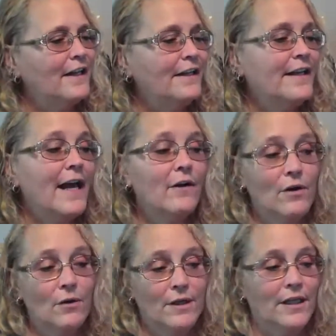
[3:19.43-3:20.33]
Now
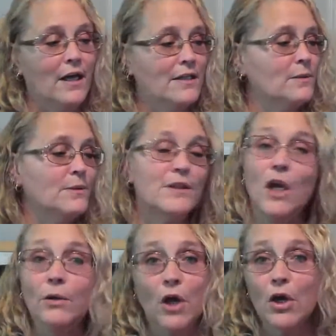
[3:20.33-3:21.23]
Goldilocks was
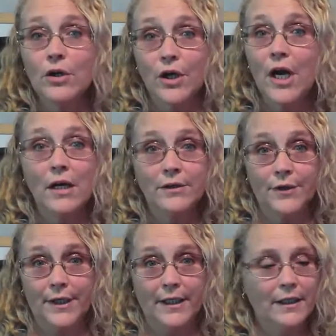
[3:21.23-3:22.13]
no longer
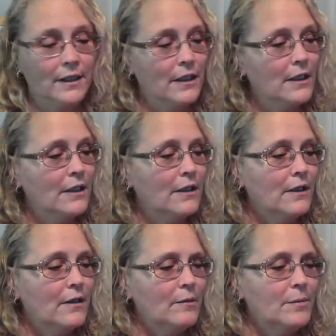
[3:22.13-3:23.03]
hungry,
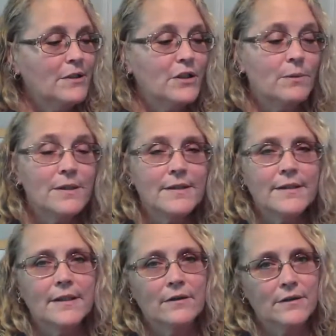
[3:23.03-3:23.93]
but she was
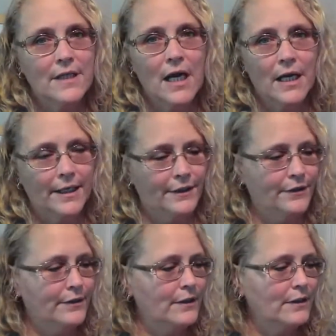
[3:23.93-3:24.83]
still
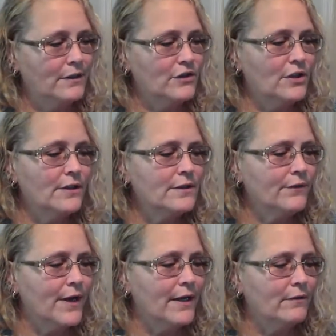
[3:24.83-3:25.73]
tired. She looked
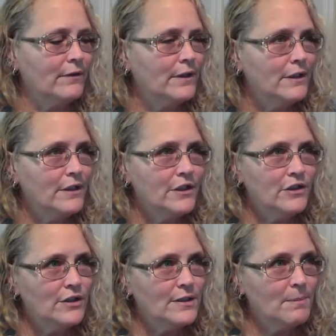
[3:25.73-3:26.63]
around.
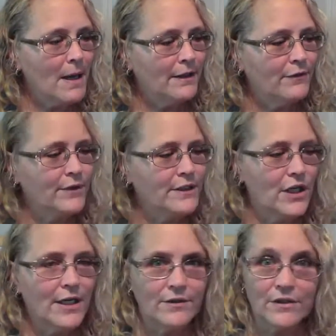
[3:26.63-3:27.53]
She spotted three
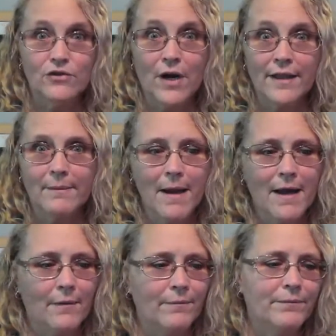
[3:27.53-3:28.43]
chairs and tried them
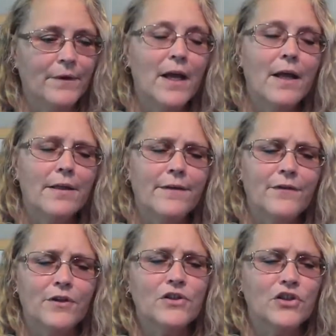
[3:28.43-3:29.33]
out. The
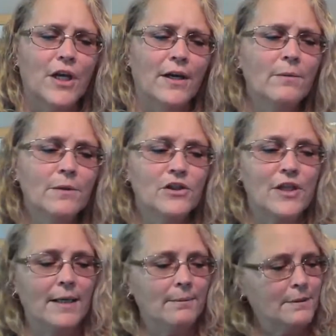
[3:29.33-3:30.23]
first chair was
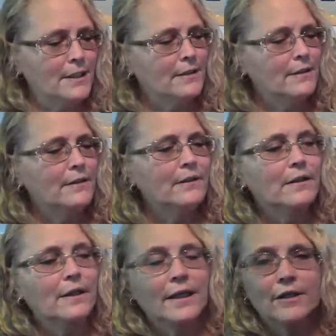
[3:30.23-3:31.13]
shaped
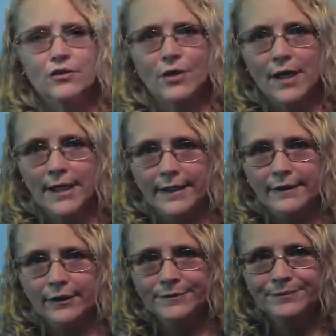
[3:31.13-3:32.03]
like a
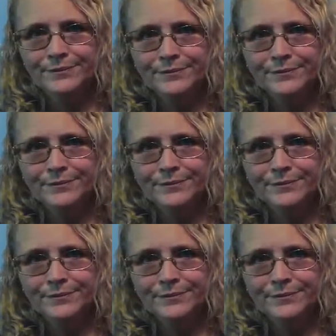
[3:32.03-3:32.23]
triangle.